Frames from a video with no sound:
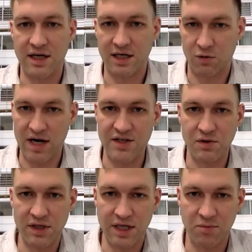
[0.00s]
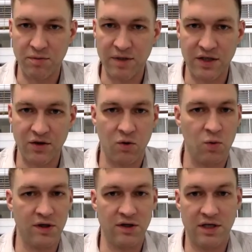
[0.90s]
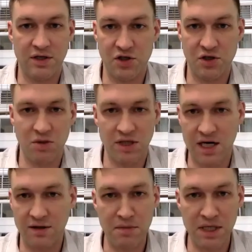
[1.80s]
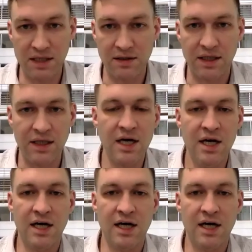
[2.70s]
gradually implemented or whether it should be allowed immediately.